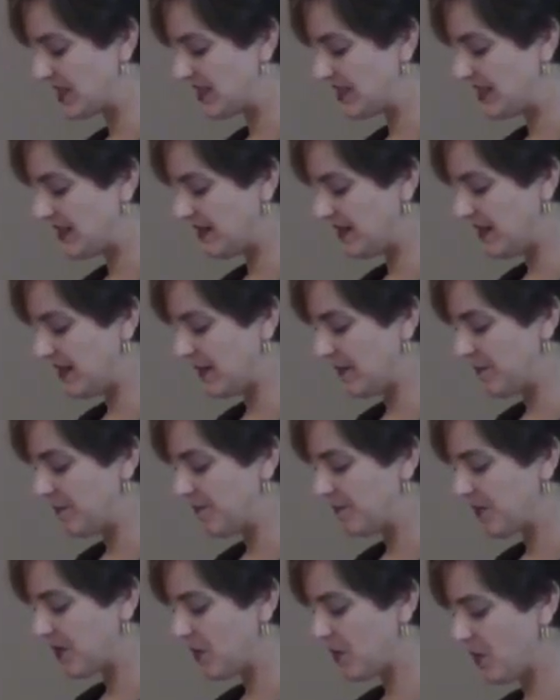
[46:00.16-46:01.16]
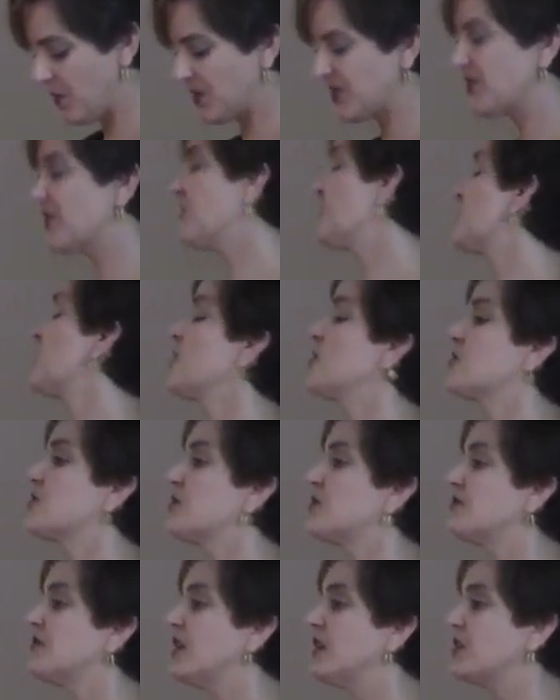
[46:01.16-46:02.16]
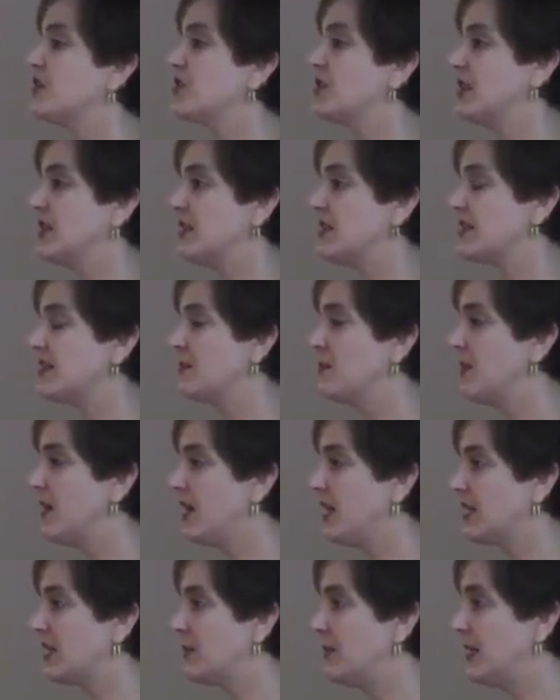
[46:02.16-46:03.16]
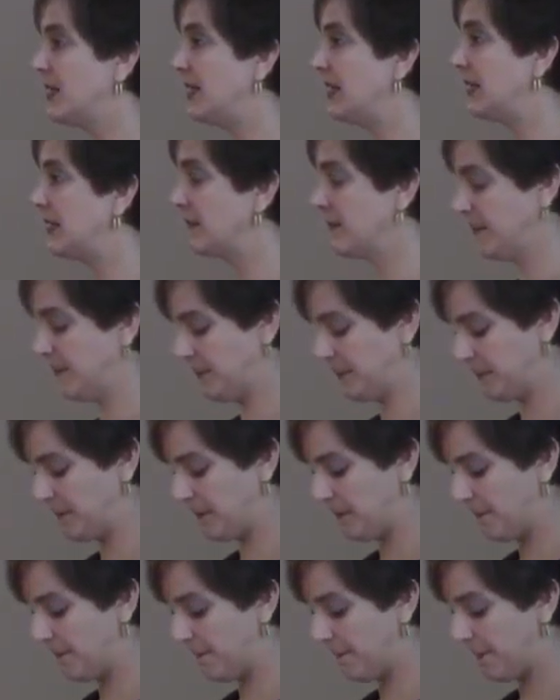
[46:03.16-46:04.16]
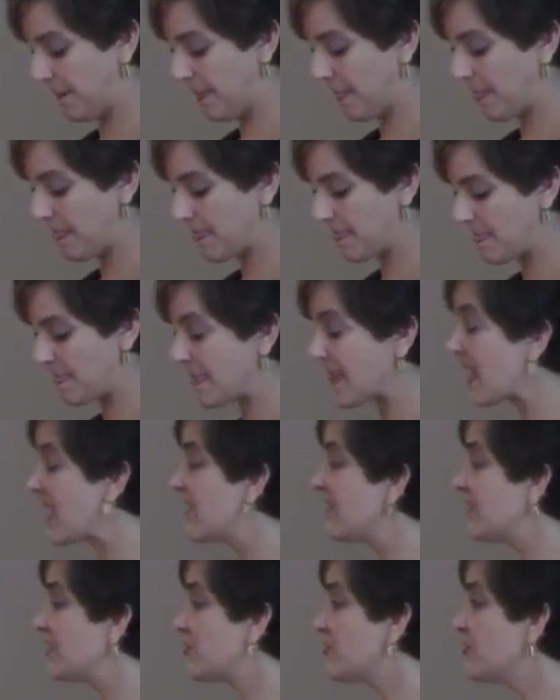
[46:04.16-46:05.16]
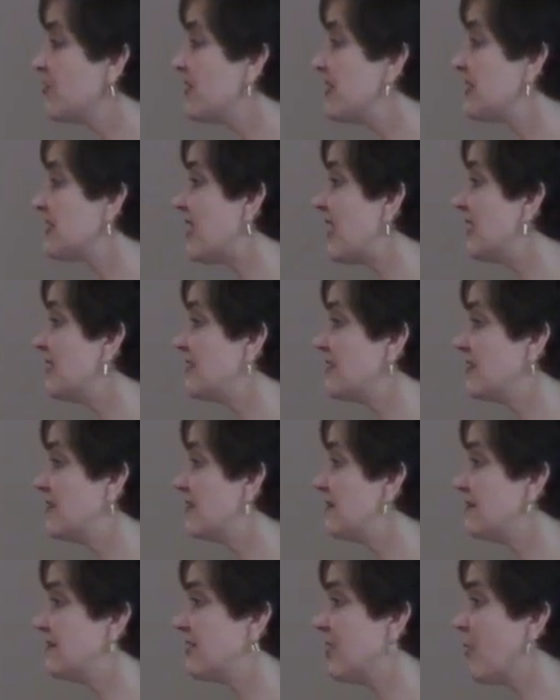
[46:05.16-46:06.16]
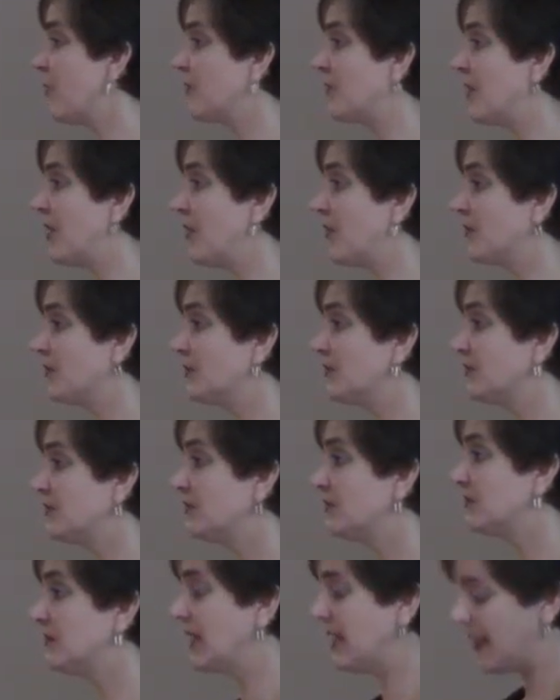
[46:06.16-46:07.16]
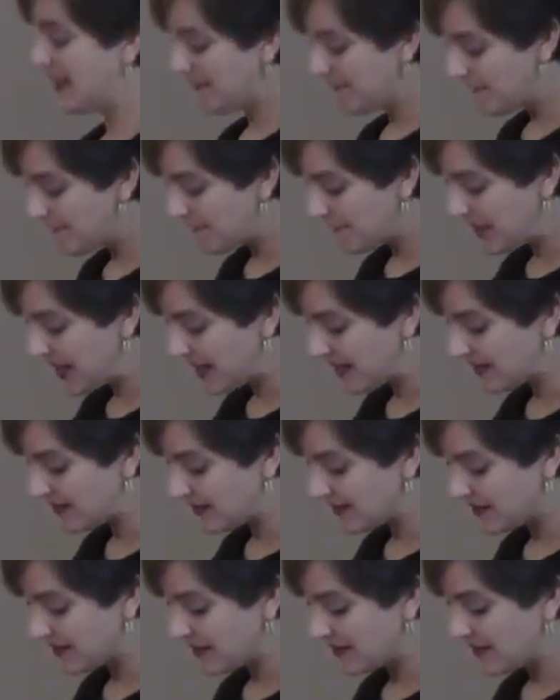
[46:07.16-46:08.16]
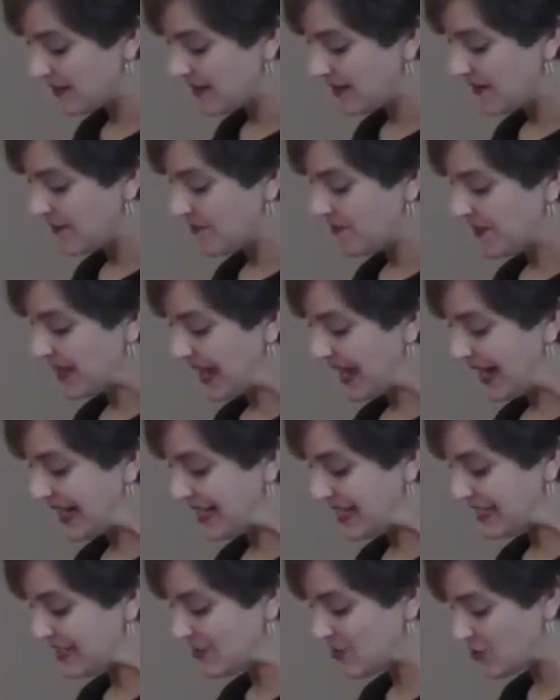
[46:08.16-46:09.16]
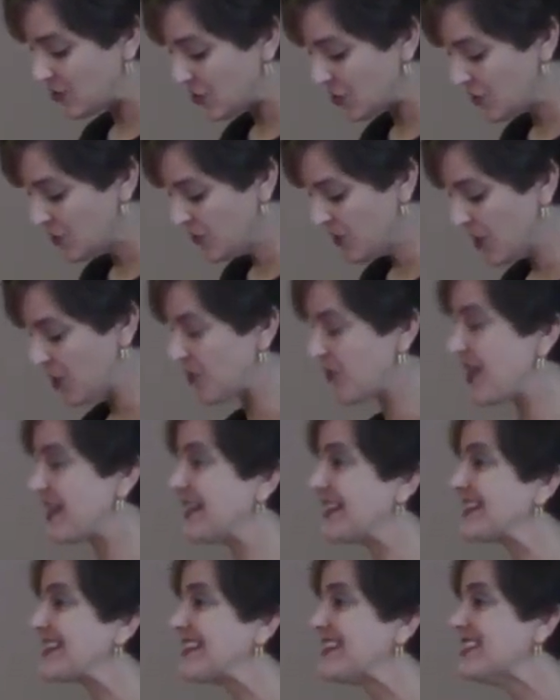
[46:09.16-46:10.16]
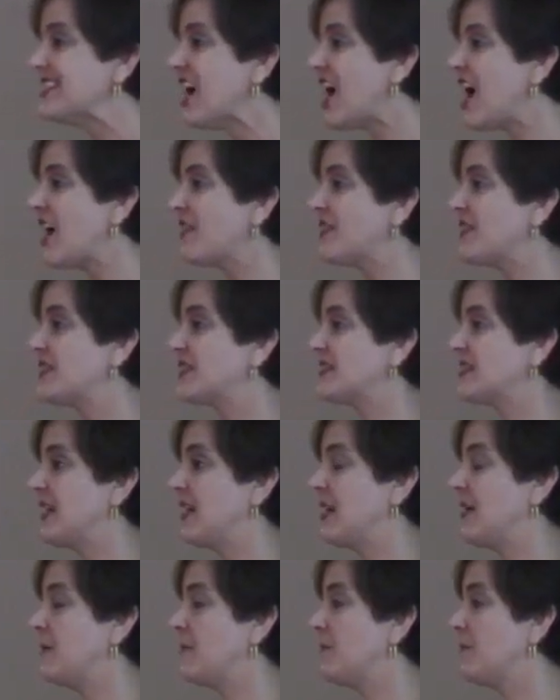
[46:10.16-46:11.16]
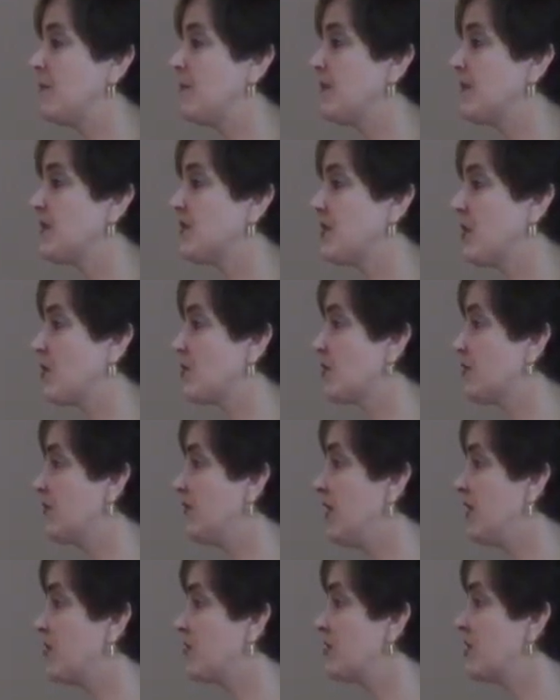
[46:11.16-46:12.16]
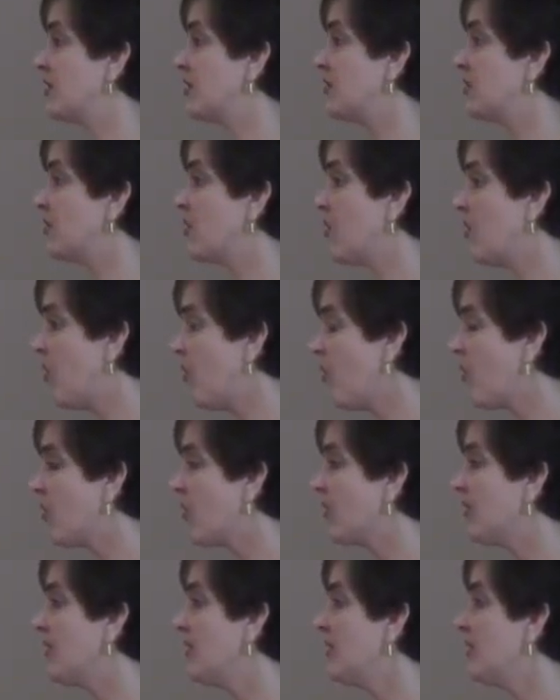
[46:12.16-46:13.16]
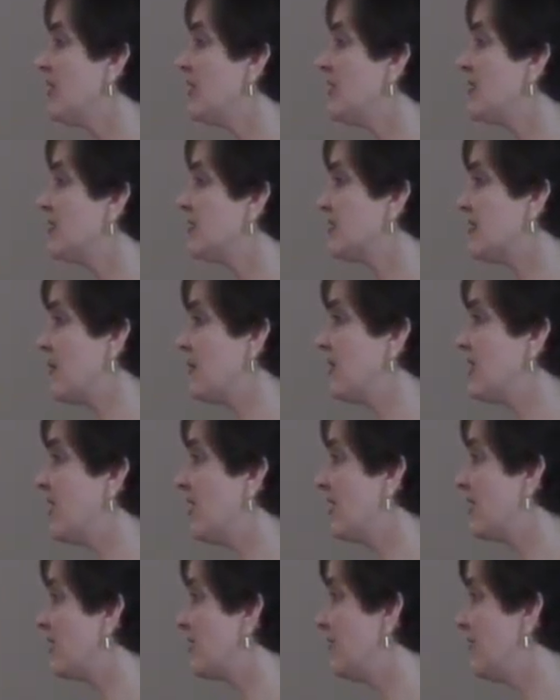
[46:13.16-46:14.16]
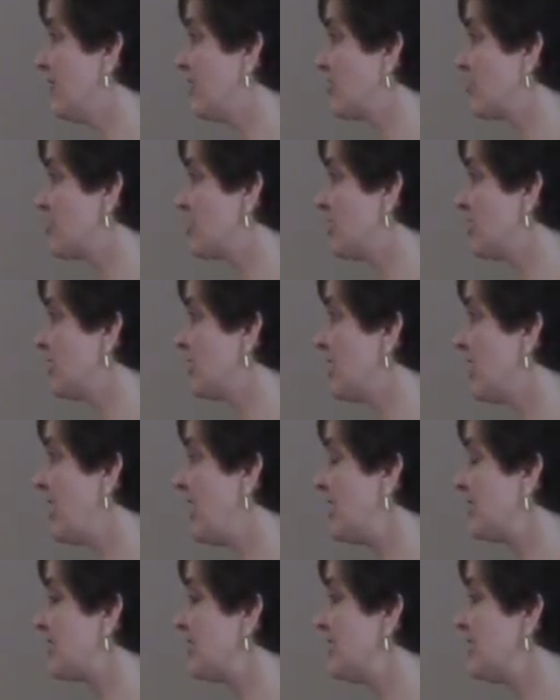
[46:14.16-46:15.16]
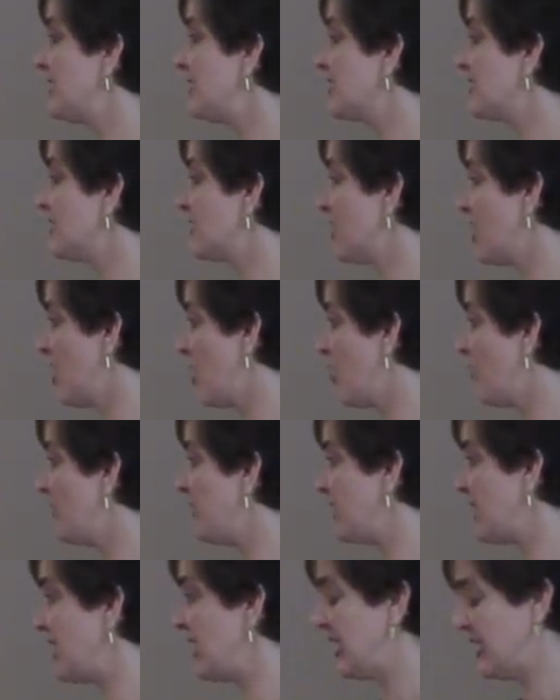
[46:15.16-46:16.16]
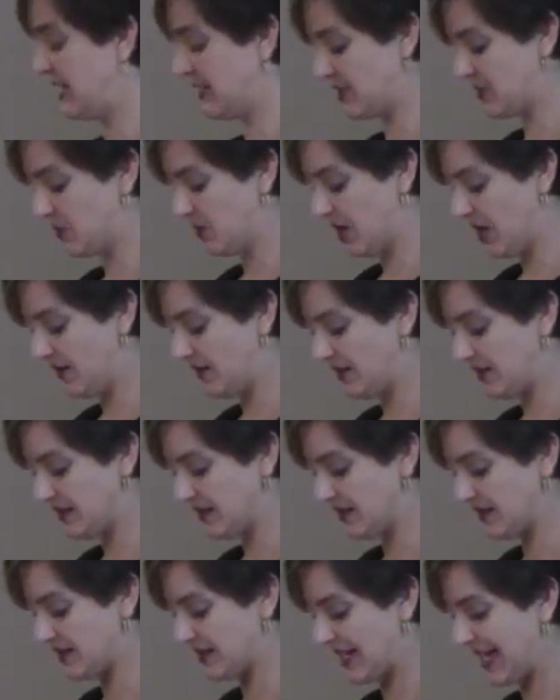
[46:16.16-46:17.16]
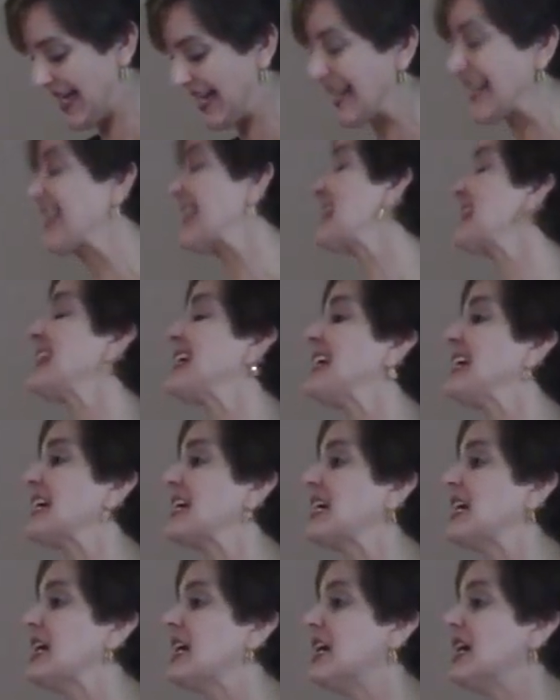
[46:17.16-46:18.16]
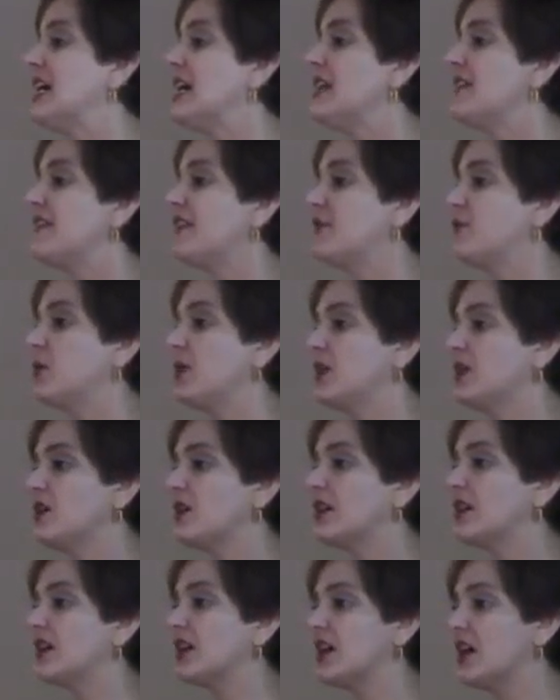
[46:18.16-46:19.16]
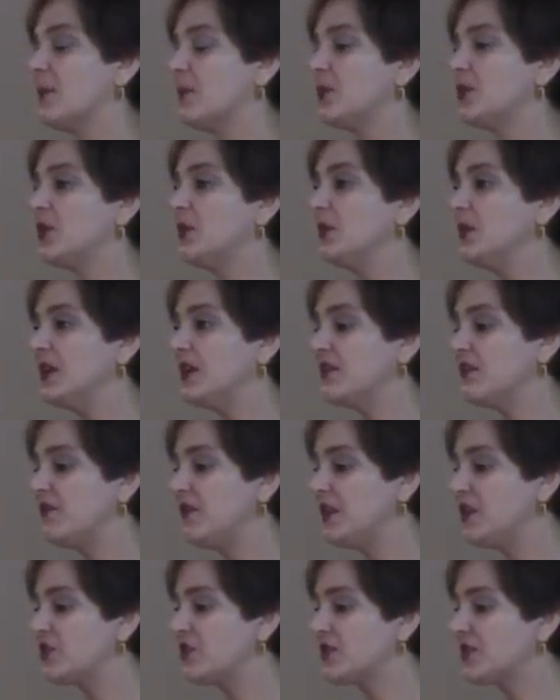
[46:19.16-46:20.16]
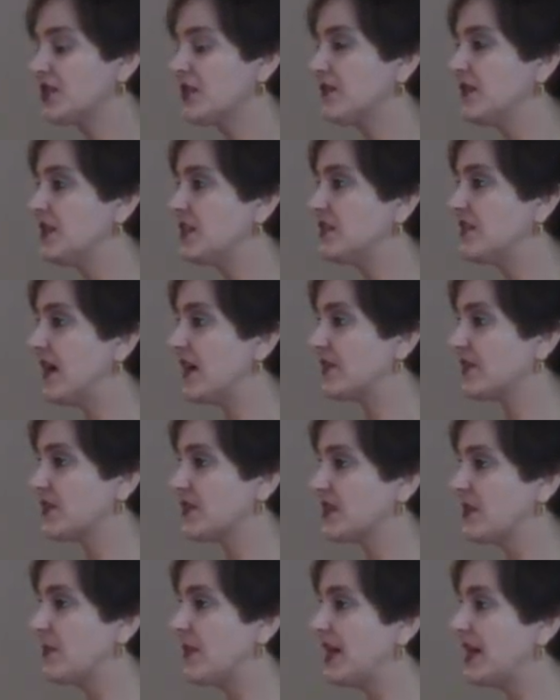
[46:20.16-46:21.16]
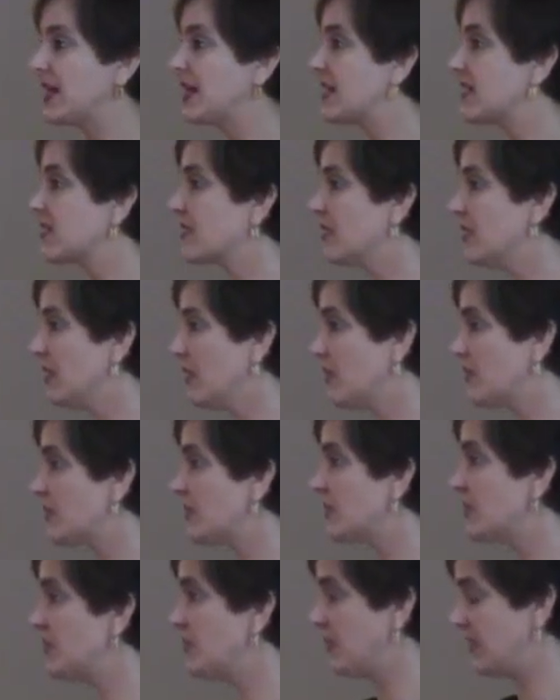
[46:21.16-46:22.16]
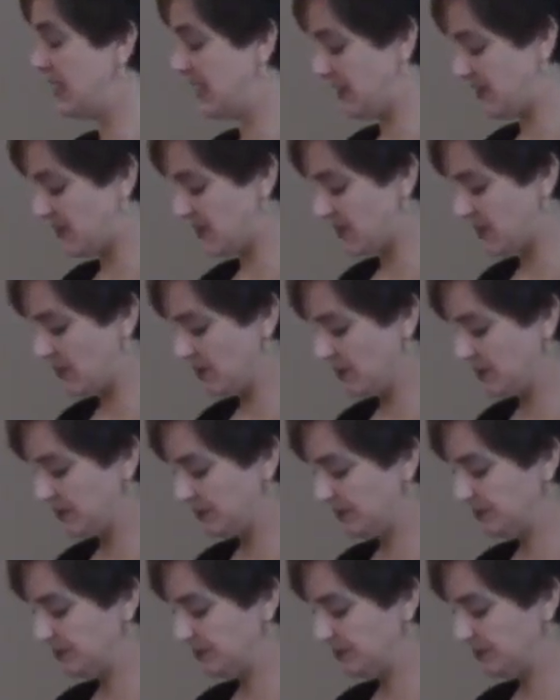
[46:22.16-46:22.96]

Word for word: Assyria? What was their social function and symbolic meaning? The truth is, I don't know. But I do know that it's not the same social function or semiotic function as it is in the home and the annexed provinces. And I think that if we look at a couple unique features of these vessels, it might get us closer to an answer.